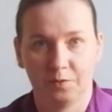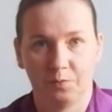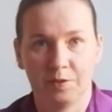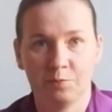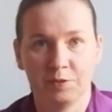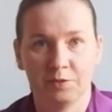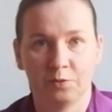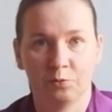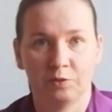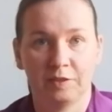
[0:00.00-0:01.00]
When we
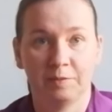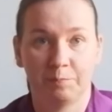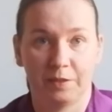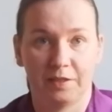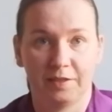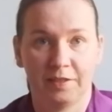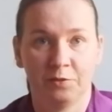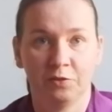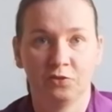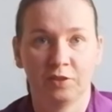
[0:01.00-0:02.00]
go deeper, and
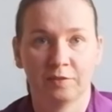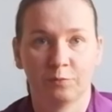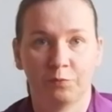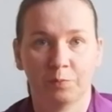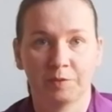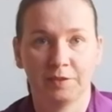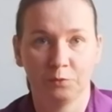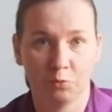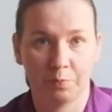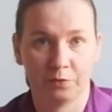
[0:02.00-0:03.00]
not just from the
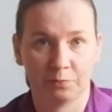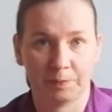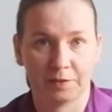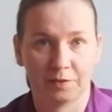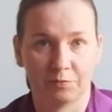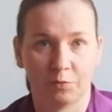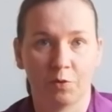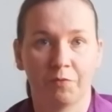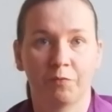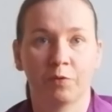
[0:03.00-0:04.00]
ego perspective
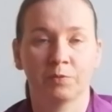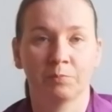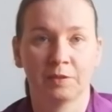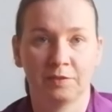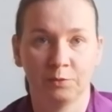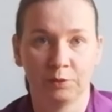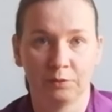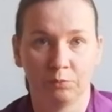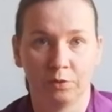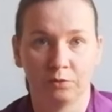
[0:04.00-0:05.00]
or from the
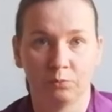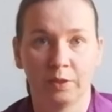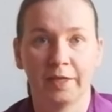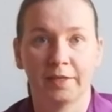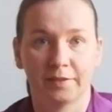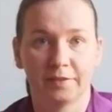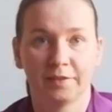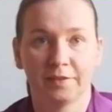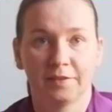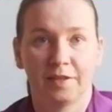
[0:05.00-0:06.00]
material world, where
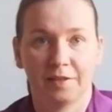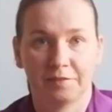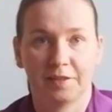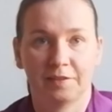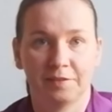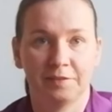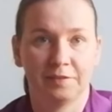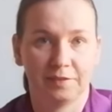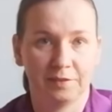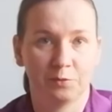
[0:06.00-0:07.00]
exactly
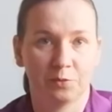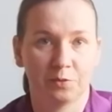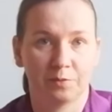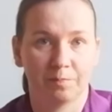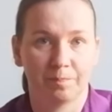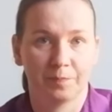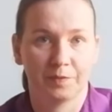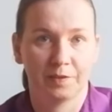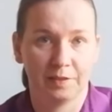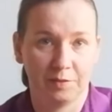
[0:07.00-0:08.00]
the ego
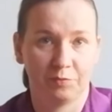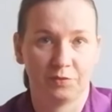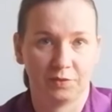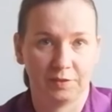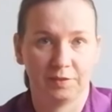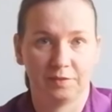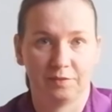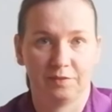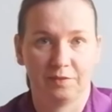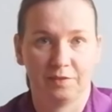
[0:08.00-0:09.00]
lives in,
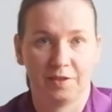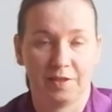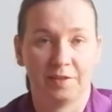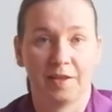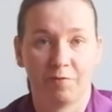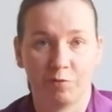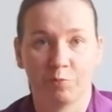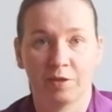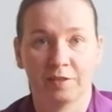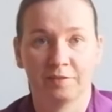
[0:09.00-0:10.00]
and
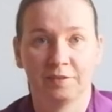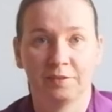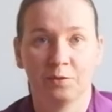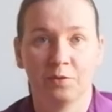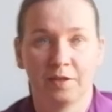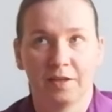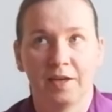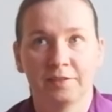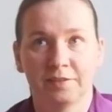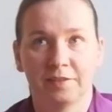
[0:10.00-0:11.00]
everyone has ego.
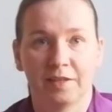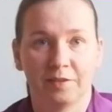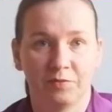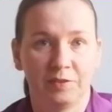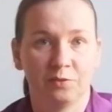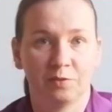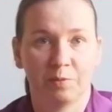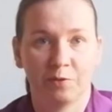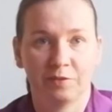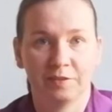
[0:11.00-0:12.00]
I did other videos
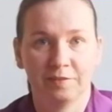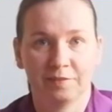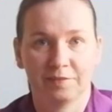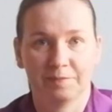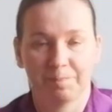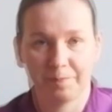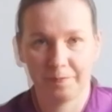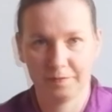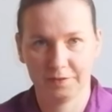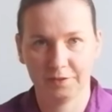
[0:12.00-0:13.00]
about this.
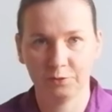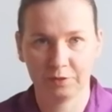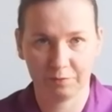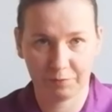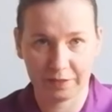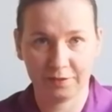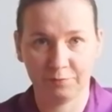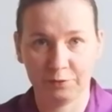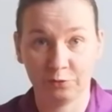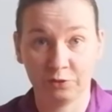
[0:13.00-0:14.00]
You can find it in the
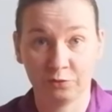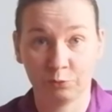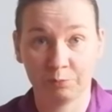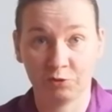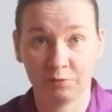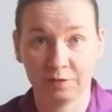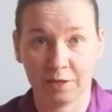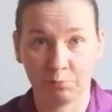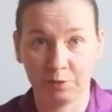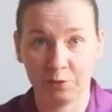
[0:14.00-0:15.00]
video description
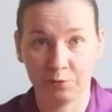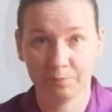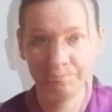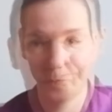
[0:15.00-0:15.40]
down below.